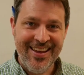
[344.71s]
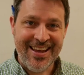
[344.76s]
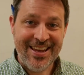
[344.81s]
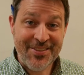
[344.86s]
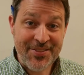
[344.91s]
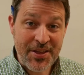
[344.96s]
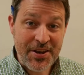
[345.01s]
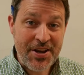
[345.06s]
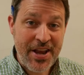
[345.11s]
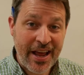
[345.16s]

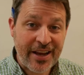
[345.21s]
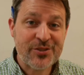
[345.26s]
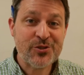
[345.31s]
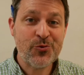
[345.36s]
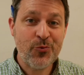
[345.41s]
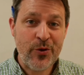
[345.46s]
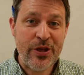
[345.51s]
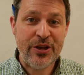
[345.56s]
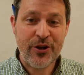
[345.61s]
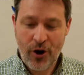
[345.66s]
In the
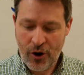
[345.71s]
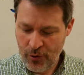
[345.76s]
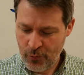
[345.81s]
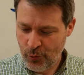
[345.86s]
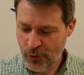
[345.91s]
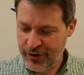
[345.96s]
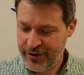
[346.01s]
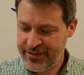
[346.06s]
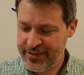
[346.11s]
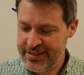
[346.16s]
next week, our
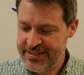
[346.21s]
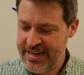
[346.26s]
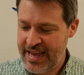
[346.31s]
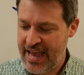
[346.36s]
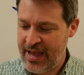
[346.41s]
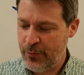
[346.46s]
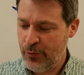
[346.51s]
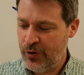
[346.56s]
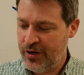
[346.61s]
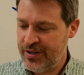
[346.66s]
word of the
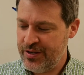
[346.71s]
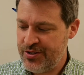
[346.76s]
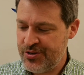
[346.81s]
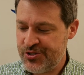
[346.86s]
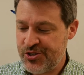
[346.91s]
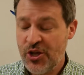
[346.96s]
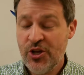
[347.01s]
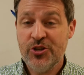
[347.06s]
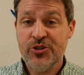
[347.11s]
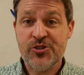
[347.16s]
day
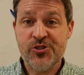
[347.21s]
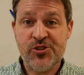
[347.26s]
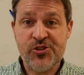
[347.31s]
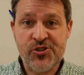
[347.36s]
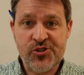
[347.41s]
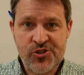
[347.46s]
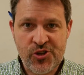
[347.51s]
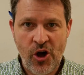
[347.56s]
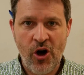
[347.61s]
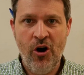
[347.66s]
was
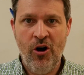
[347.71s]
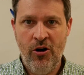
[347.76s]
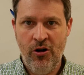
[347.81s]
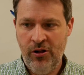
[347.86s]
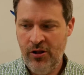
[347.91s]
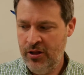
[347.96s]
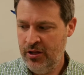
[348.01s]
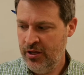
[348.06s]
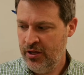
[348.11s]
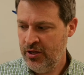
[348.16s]
Saul.
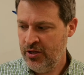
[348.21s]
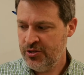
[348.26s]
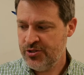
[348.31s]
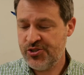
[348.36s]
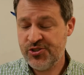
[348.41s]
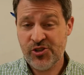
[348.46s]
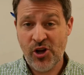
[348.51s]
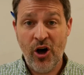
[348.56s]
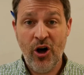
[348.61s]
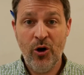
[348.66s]

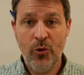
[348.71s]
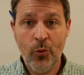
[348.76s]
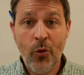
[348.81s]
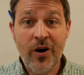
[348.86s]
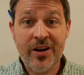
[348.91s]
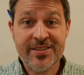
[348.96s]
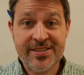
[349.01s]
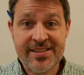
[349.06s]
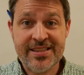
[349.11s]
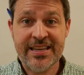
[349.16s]
Saul
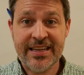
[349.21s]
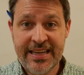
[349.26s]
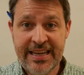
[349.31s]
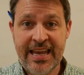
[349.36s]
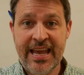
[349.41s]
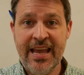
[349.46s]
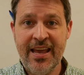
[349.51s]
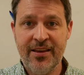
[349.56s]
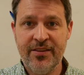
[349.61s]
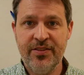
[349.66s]
was the
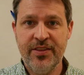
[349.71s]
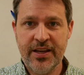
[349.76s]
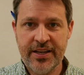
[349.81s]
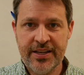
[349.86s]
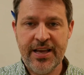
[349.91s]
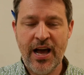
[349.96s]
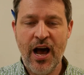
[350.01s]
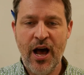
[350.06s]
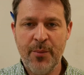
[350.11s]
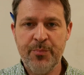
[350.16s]
king
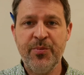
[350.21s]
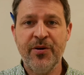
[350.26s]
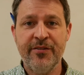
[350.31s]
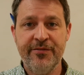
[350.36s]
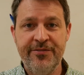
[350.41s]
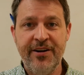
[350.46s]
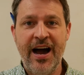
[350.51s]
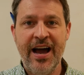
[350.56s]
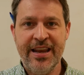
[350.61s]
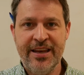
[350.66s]
that God
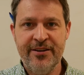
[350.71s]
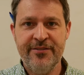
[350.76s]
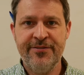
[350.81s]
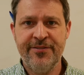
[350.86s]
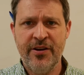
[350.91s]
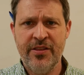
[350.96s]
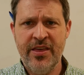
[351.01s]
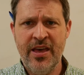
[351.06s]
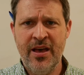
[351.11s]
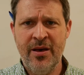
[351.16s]
provided
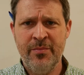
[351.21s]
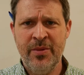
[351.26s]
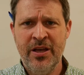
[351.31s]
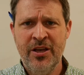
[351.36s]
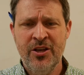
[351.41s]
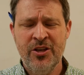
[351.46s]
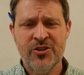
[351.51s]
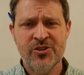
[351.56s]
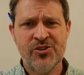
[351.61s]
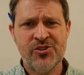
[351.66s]
for them.
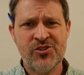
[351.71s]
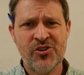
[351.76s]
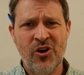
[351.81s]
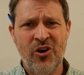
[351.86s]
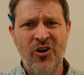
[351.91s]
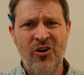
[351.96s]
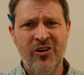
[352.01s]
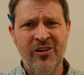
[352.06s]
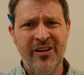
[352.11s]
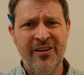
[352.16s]

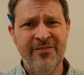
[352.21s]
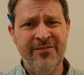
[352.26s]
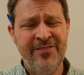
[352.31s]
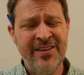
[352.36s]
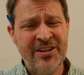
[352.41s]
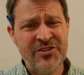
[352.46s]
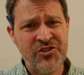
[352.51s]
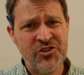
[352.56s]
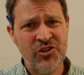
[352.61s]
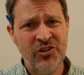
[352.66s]
Saul
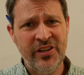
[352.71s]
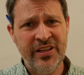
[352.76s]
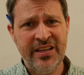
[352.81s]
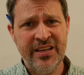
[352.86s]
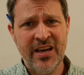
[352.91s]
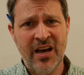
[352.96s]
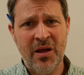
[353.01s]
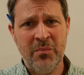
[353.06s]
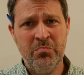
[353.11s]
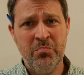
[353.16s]
eventually
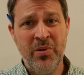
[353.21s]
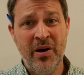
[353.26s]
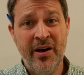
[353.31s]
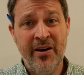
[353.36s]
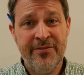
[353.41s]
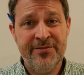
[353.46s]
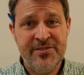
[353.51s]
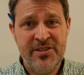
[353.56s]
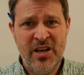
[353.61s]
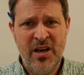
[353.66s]
got
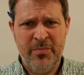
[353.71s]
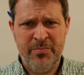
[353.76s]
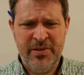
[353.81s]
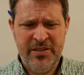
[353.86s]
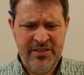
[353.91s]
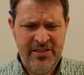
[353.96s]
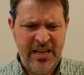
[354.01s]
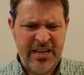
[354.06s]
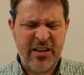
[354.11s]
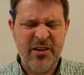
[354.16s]
puffed up
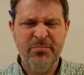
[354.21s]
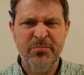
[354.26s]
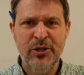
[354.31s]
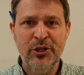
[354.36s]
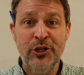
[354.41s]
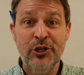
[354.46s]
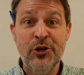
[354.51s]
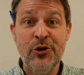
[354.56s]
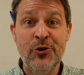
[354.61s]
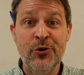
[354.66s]
like a
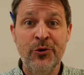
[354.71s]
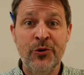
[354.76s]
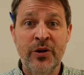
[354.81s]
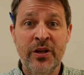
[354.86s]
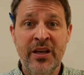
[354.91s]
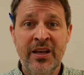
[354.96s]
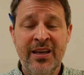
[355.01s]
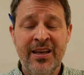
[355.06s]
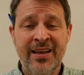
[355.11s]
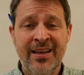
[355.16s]
balloon.
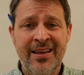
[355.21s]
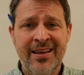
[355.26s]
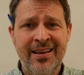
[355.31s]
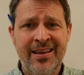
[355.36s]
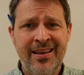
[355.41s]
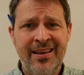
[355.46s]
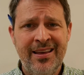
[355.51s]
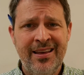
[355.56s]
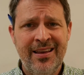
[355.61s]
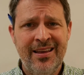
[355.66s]

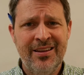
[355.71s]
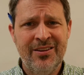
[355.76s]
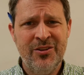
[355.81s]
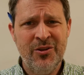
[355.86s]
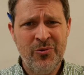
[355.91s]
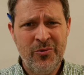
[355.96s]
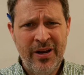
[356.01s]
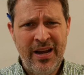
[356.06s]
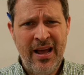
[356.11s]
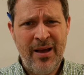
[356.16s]
And you
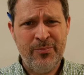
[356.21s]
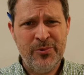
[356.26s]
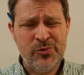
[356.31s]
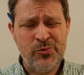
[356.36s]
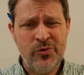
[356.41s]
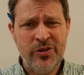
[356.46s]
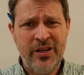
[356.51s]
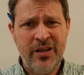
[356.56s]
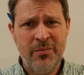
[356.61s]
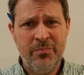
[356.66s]
know what happens
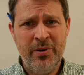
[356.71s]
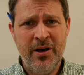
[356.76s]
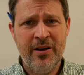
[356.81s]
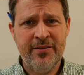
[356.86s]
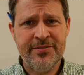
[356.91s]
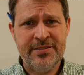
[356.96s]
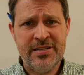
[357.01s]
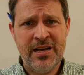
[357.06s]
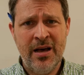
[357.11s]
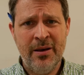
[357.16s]
when you get
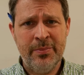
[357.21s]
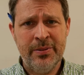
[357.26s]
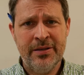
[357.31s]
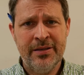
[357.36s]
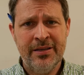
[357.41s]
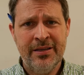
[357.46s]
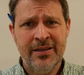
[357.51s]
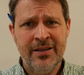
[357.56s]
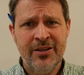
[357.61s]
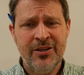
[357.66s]
puffed up?
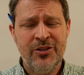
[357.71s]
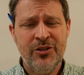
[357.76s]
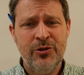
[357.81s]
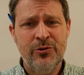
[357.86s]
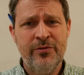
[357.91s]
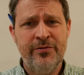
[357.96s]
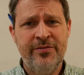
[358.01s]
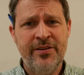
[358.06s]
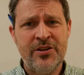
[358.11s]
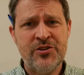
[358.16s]

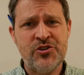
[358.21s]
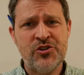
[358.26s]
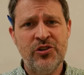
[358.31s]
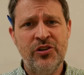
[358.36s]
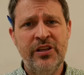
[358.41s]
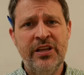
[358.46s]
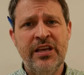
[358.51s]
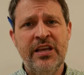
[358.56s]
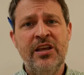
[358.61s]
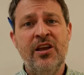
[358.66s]
You
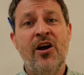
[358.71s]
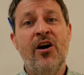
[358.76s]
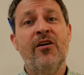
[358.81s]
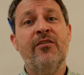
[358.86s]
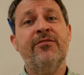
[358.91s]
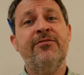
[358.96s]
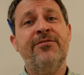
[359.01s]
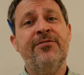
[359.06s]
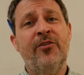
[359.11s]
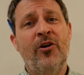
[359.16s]
eventually
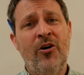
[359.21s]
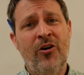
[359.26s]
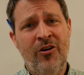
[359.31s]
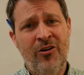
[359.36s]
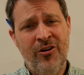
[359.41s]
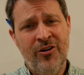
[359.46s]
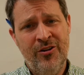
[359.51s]
fall.